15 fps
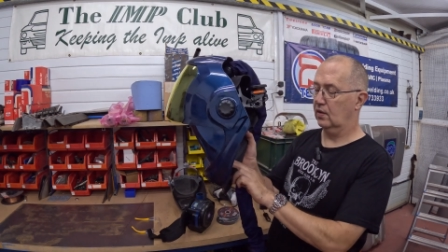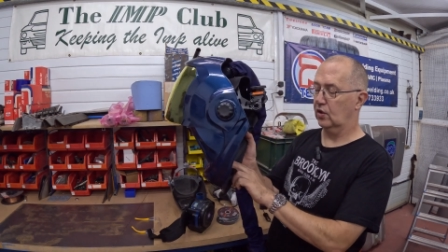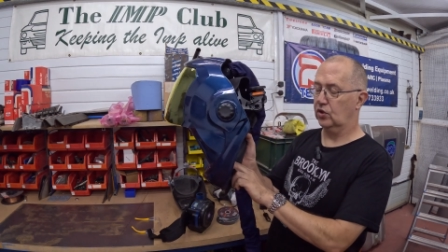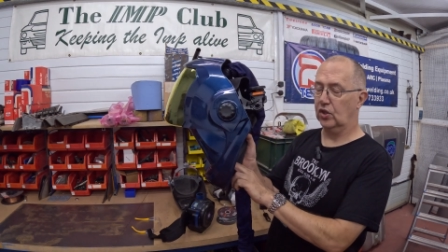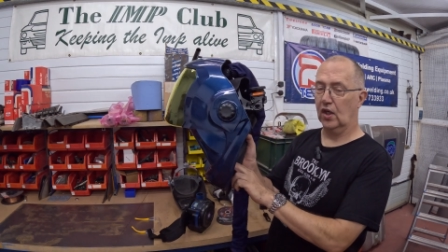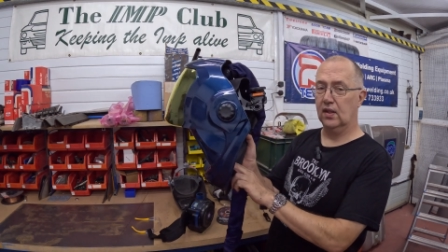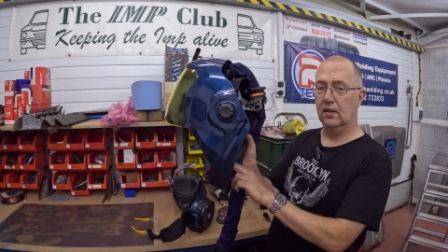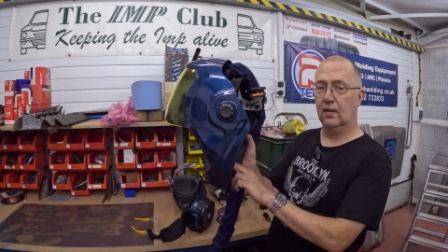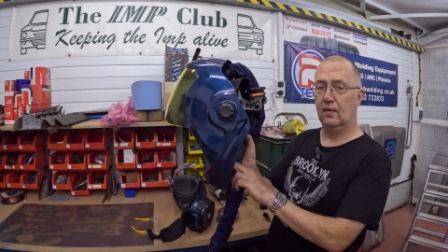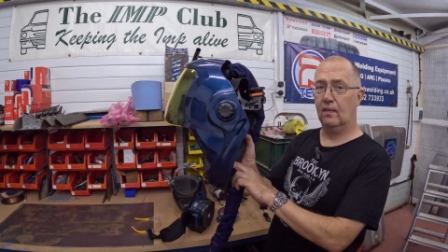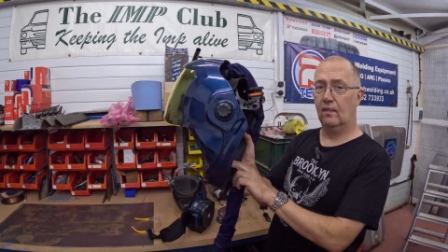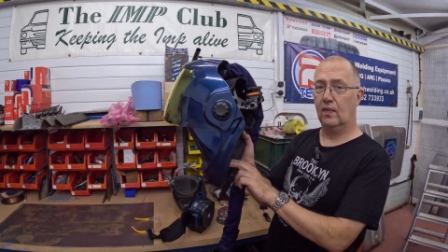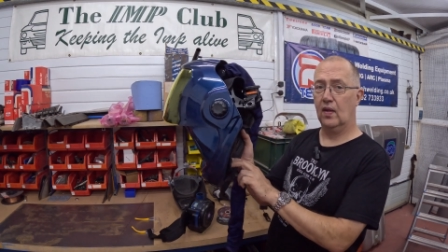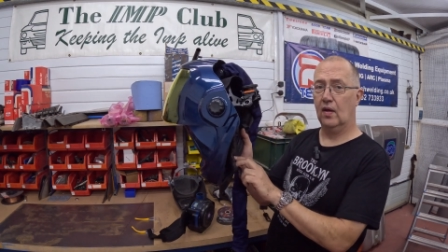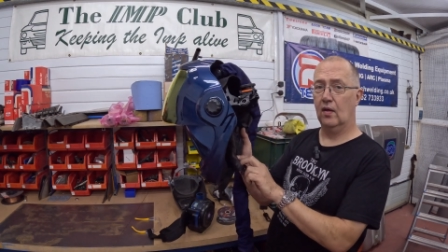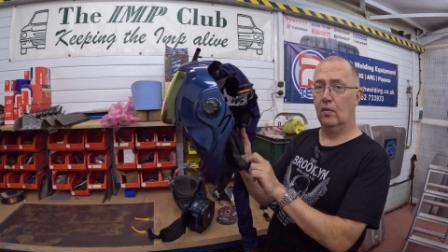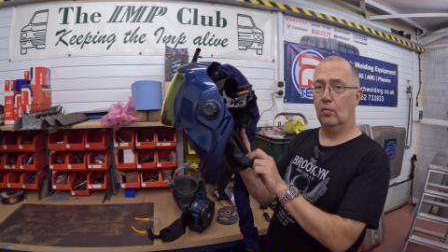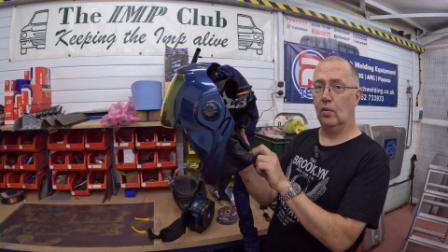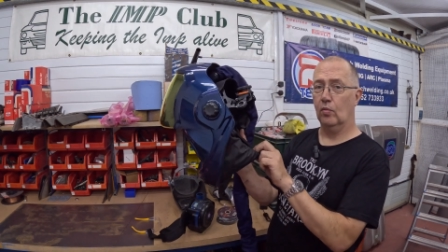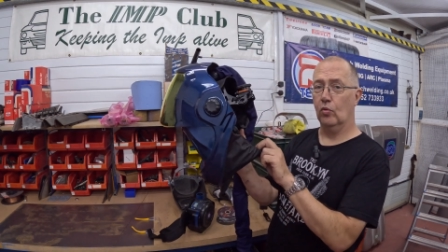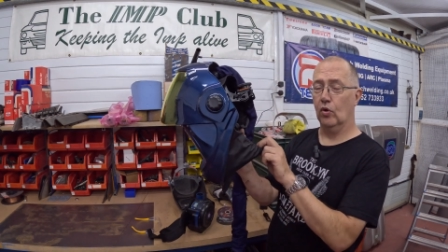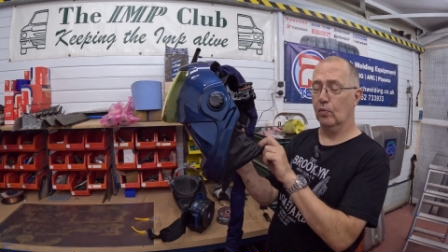The chin,
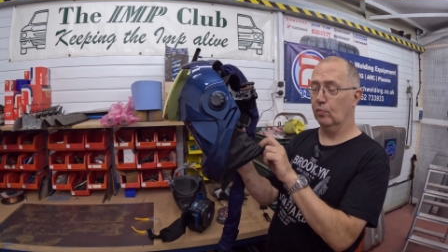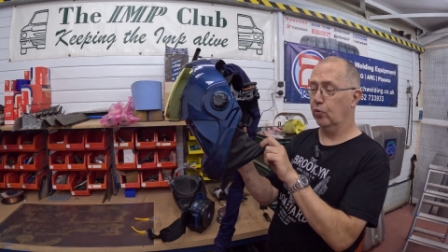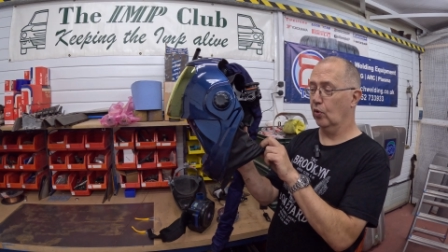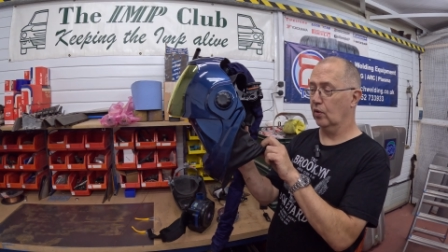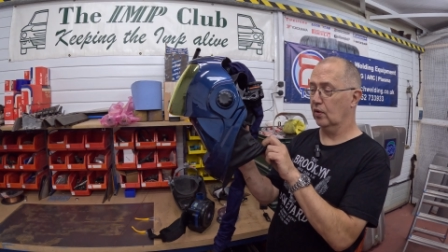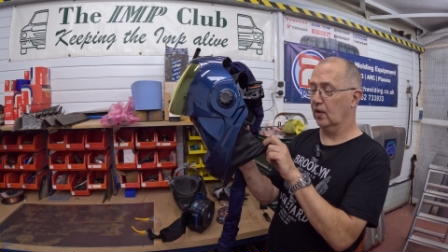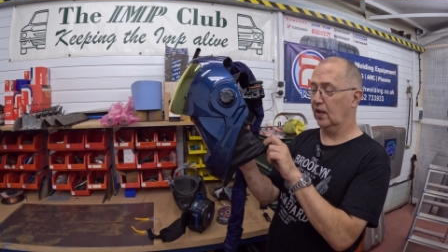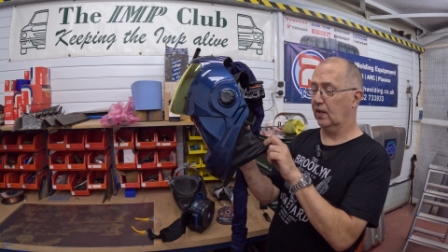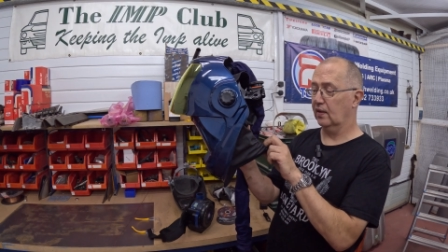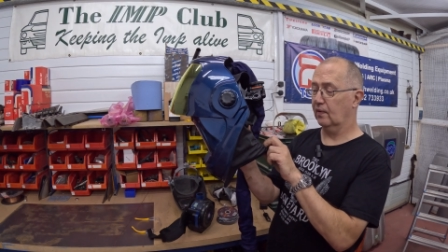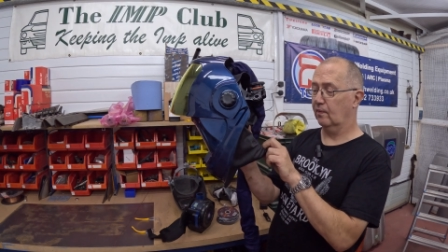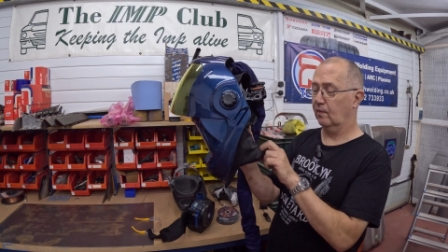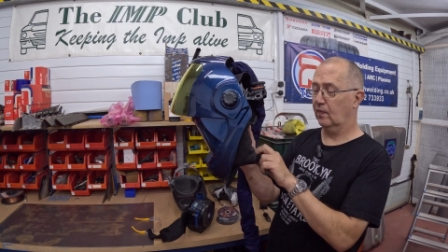and more importantly,